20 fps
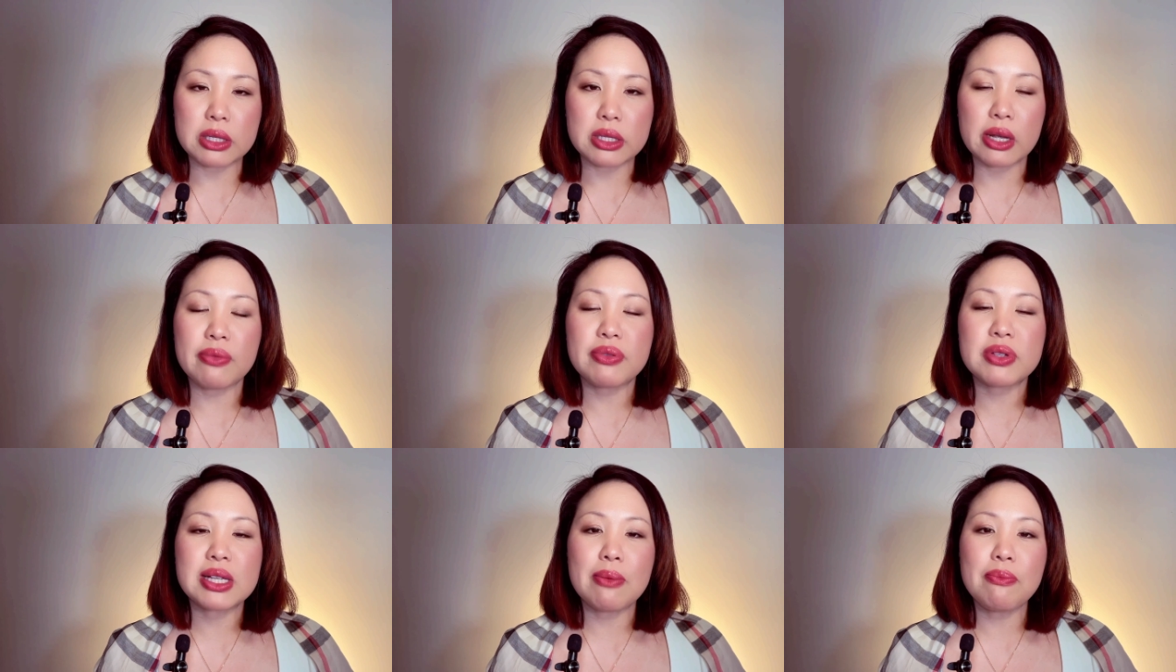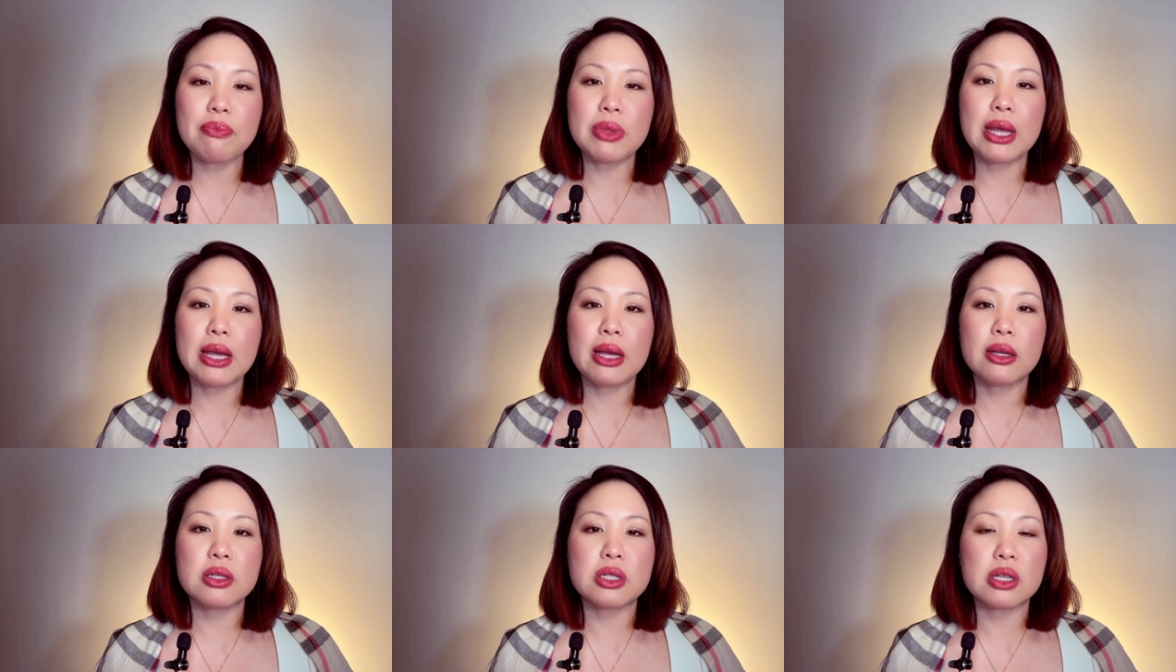If
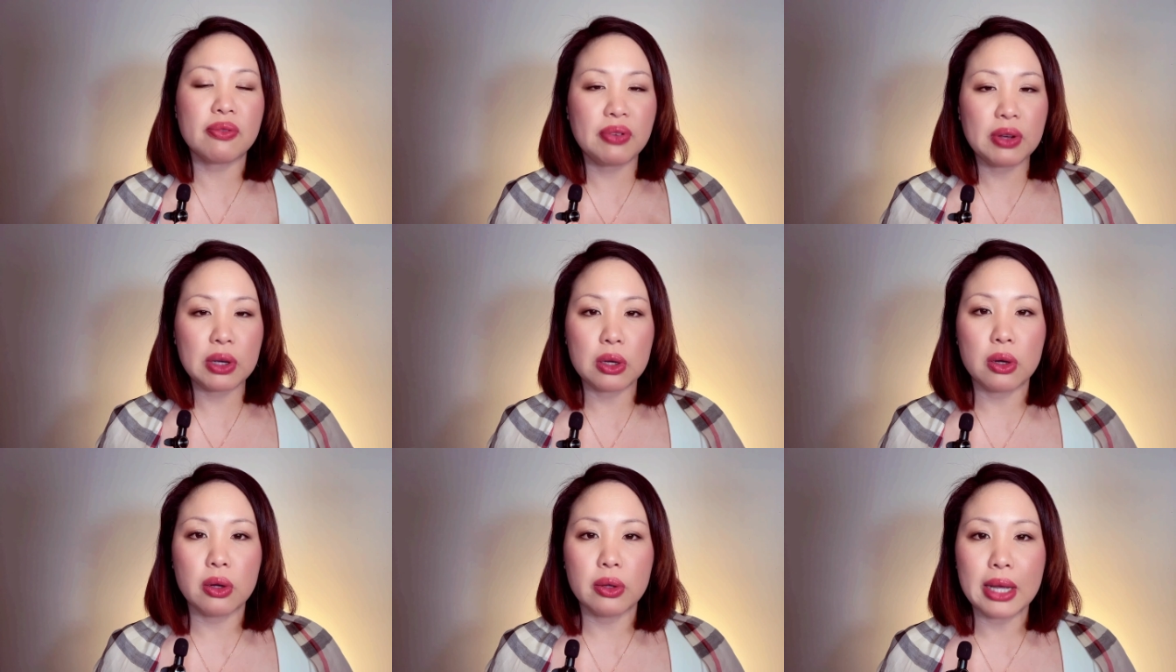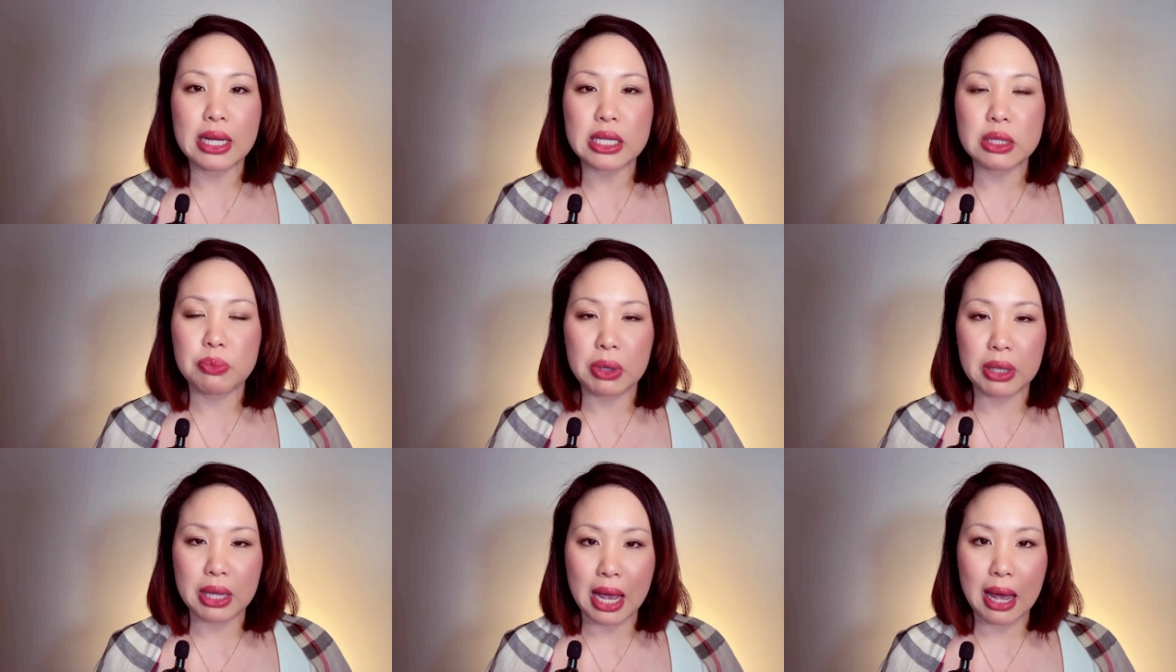something difficult has
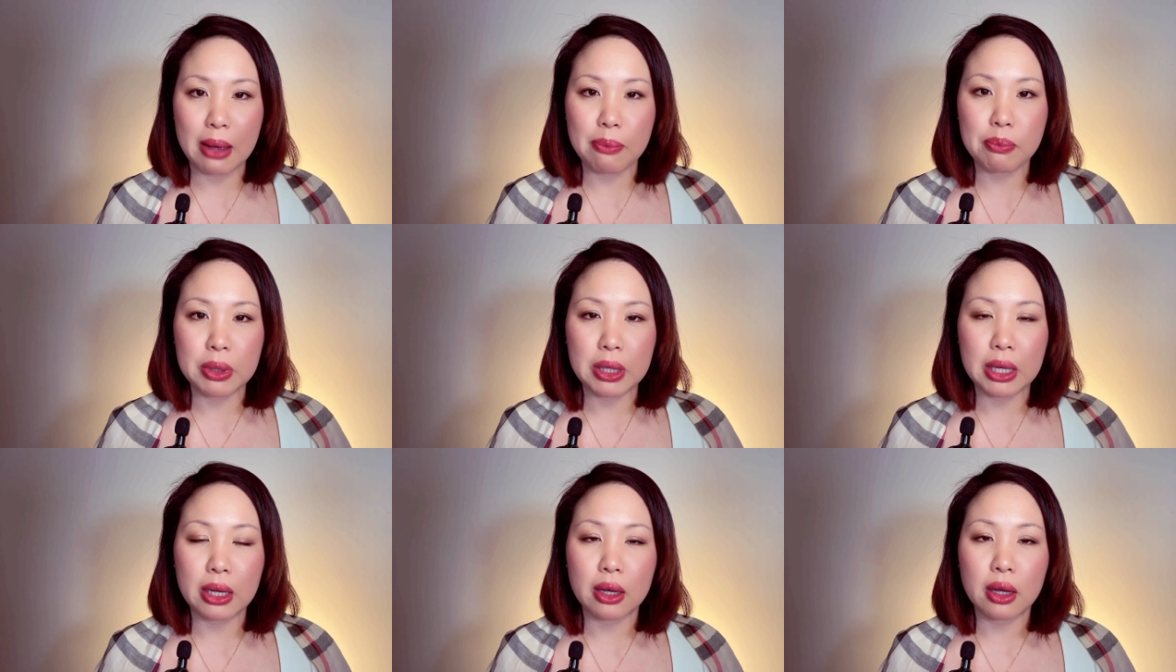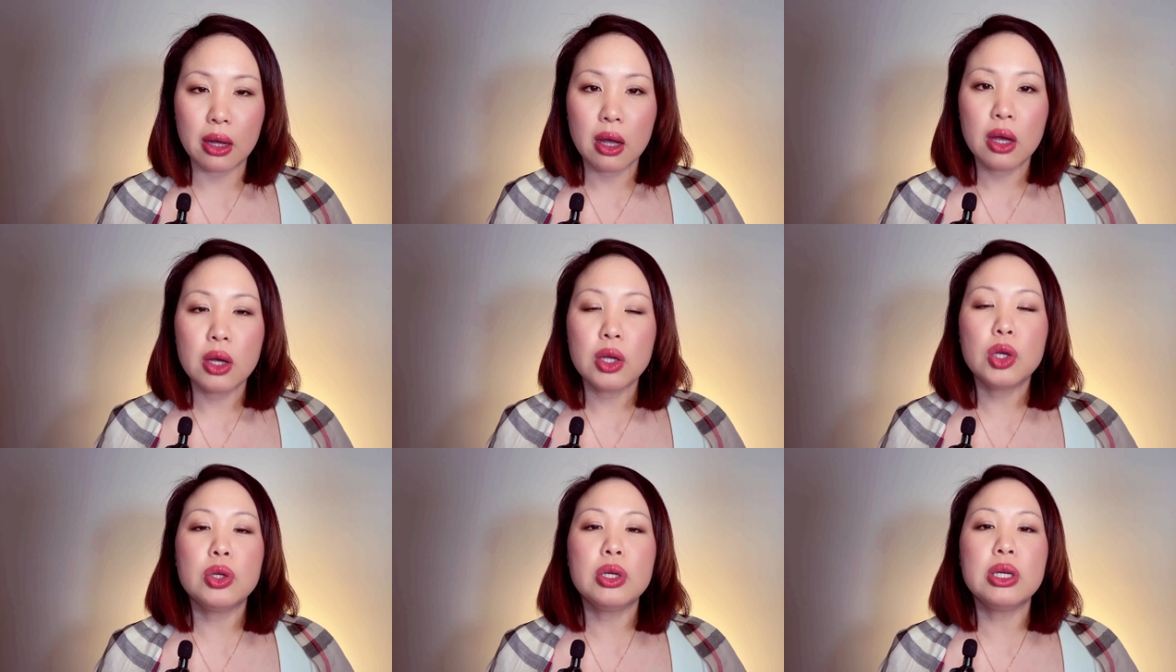been happening,
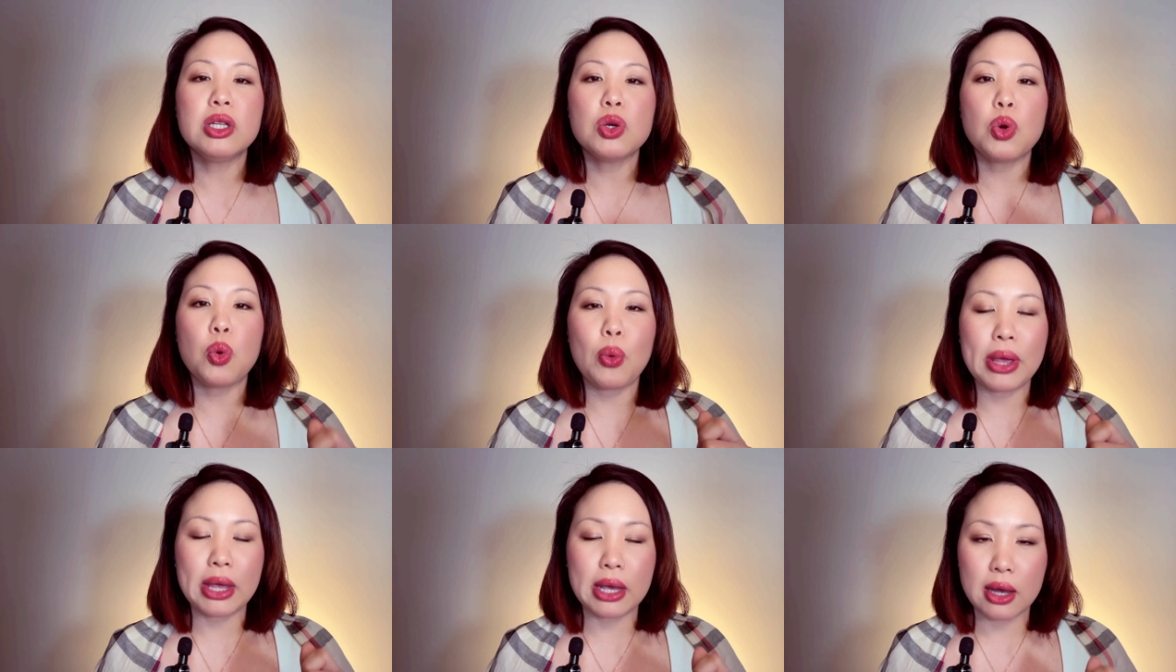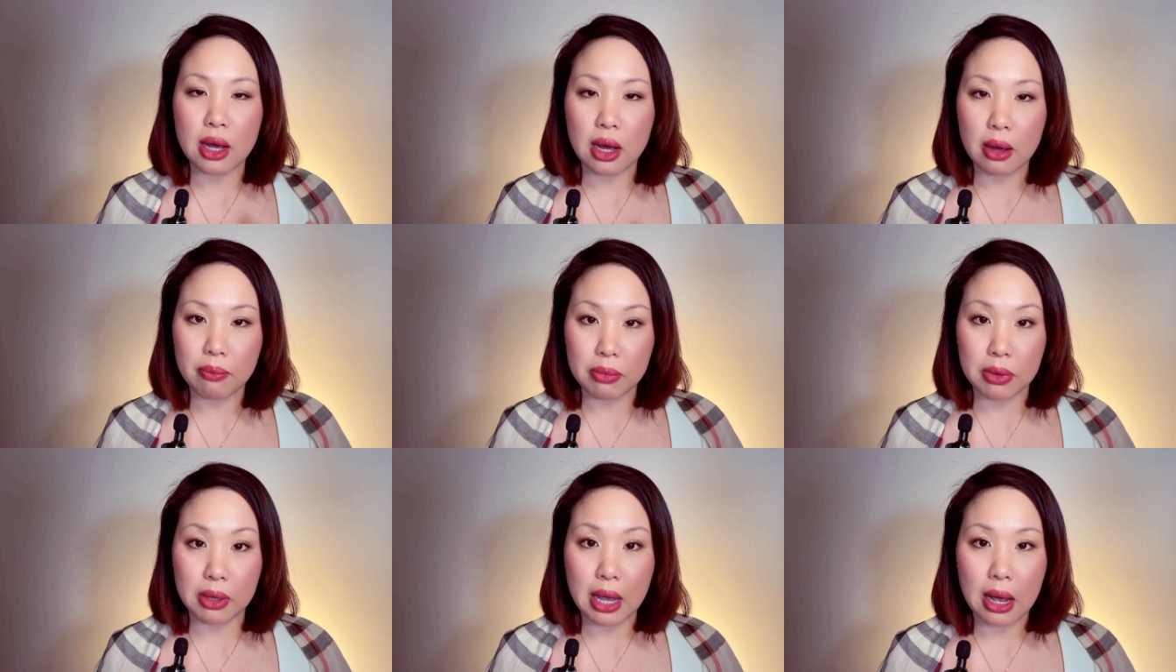you need to wake
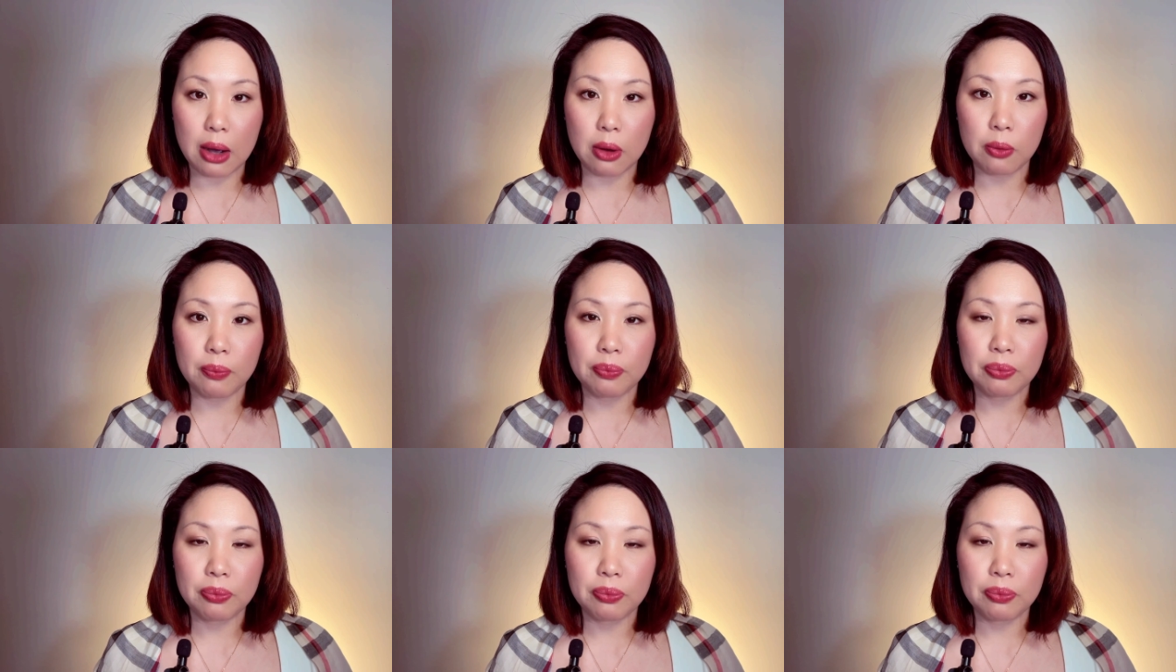up now.